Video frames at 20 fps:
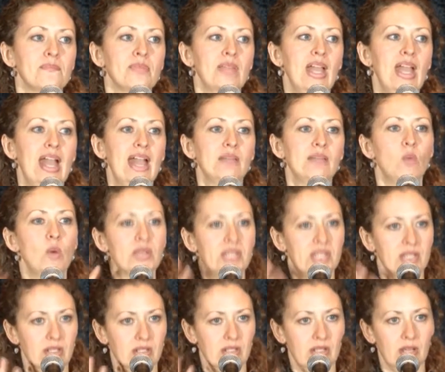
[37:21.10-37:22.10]
and
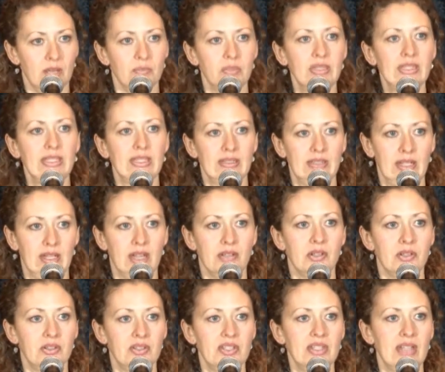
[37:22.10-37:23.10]
wasn't completely
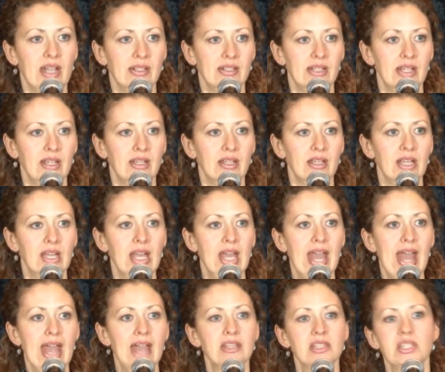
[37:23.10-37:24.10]
understanding.
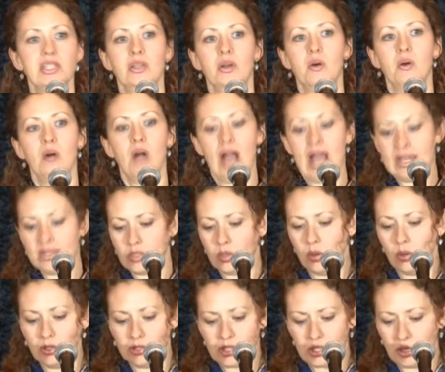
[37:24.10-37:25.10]
And so I
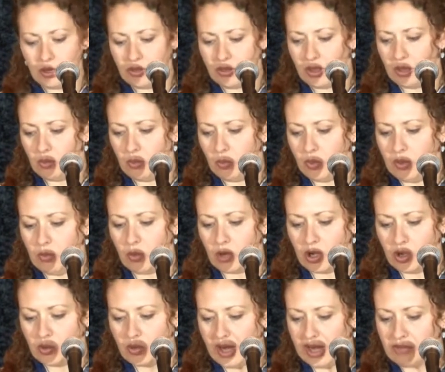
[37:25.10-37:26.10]
told her that we were
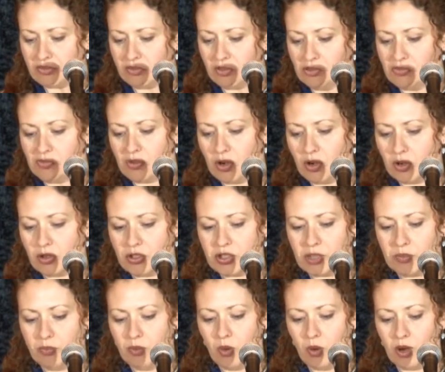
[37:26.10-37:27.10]
grateful for her
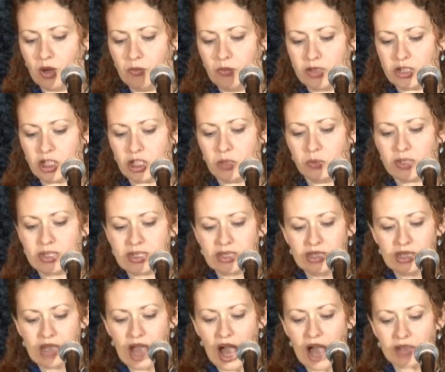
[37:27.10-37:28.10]
support, but she was
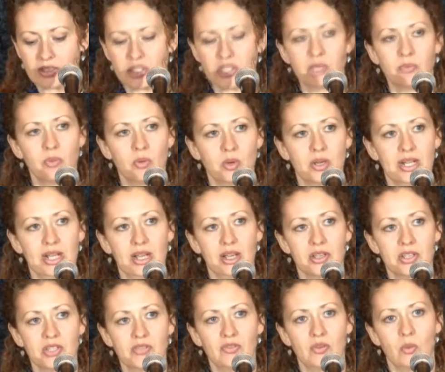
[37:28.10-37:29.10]
not supporting
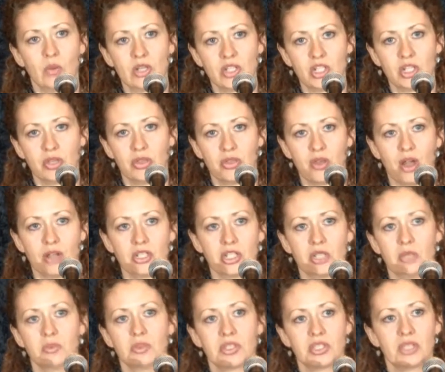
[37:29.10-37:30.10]
us for what she thought she
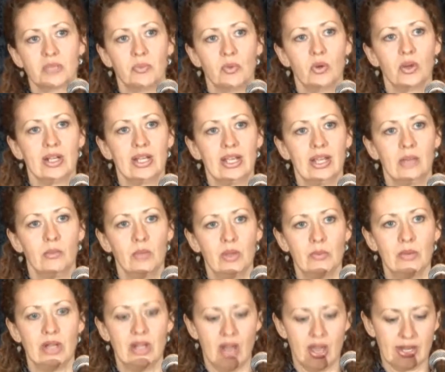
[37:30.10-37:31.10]
was supporting, and we
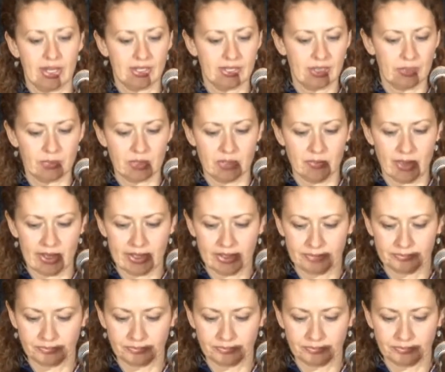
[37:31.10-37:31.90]
would not accept her money.